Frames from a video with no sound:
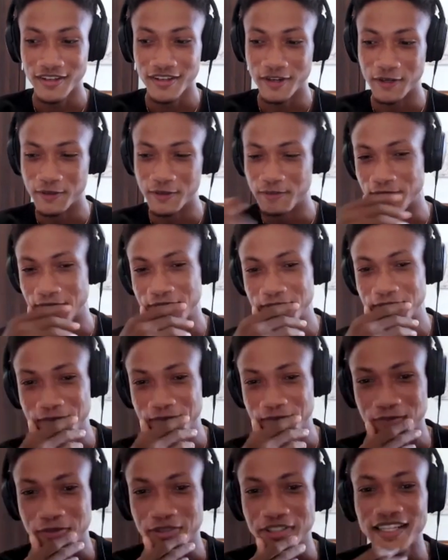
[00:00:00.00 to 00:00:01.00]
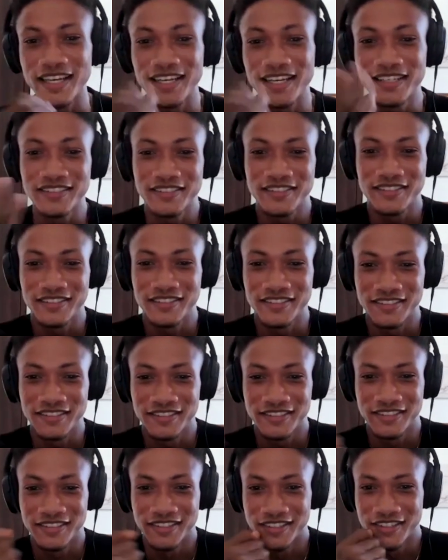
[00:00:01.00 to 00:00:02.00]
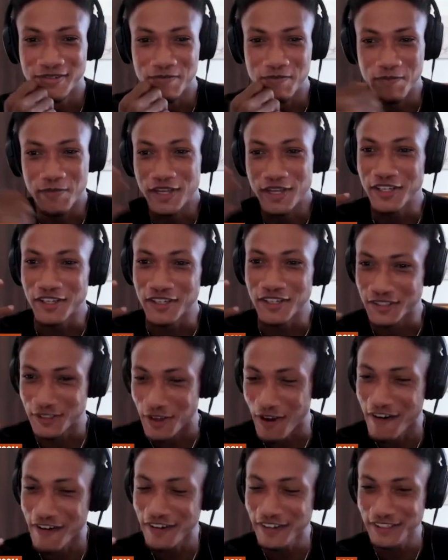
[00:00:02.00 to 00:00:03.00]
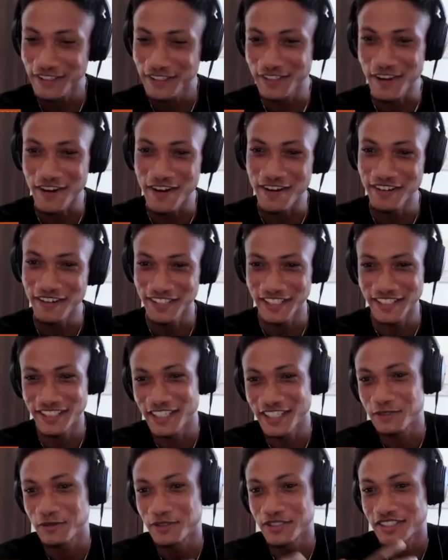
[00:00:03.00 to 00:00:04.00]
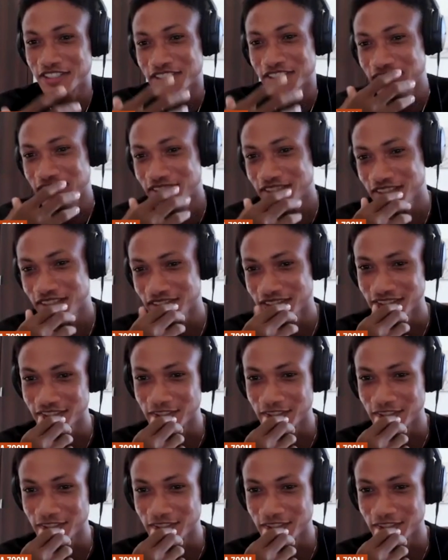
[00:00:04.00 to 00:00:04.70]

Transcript: um, plan to make a song song and like release it.